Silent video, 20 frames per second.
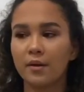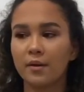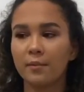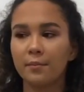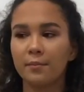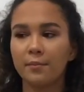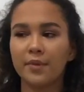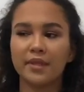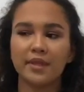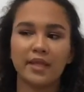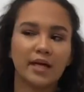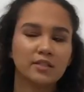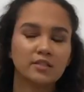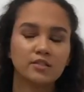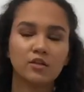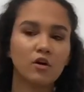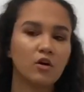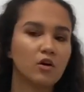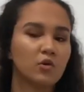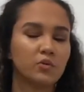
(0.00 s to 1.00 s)
But that's not
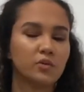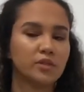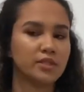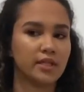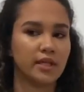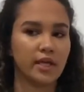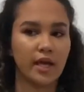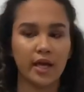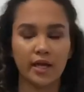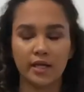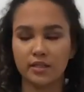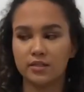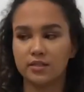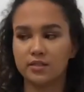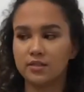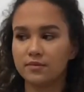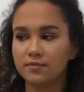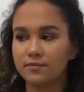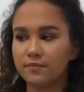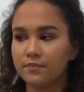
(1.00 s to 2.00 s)
always the case.
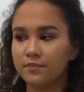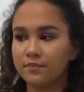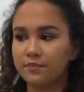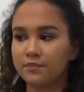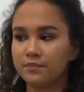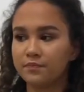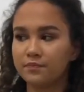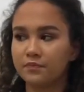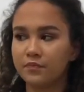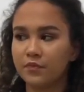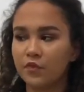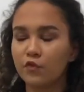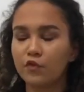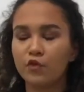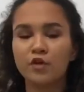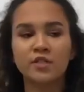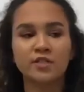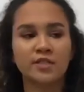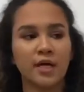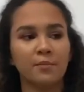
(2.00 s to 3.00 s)
For
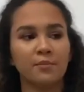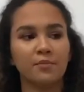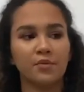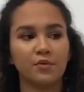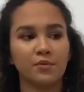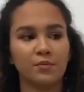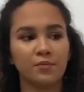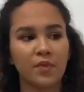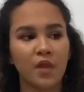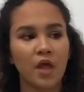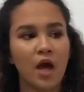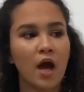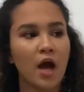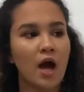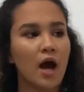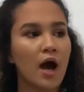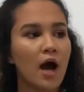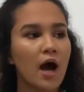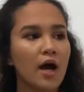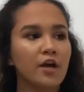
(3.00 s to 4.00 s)
example,
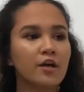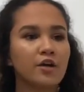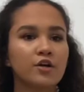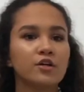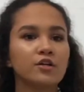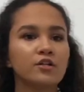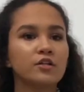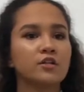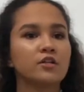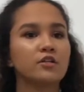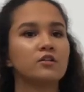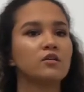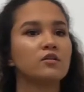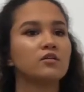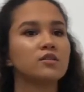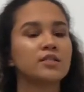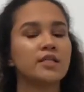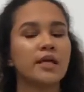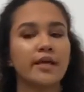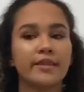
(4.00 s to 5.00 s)
I heard an adult
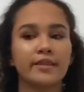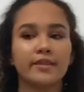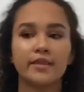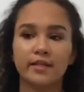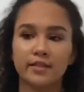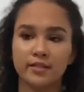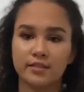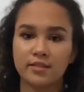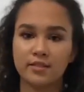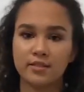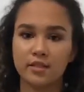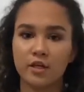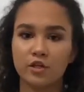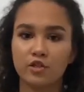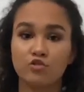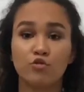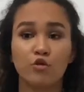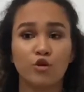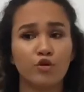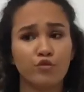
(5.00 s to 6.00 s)
say this
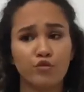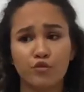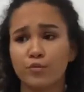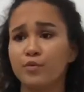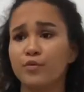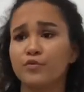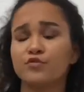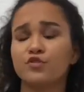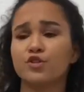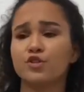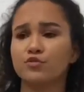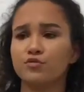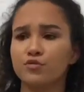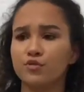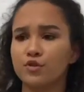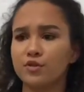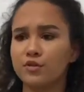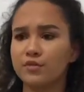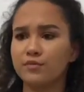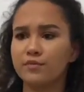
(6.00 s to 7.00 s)
to a group of
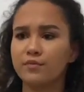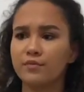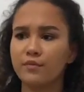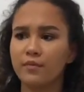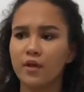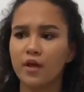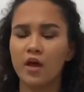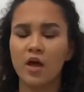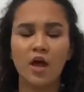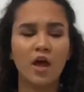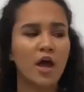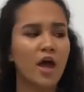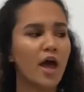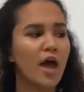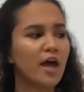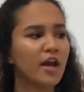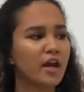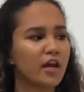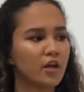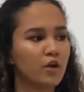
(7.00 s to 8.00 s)
children, and
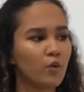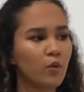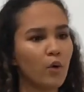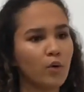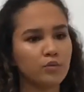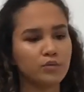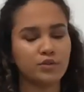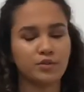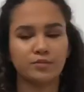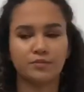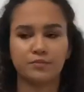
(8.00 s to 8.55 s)
I quote,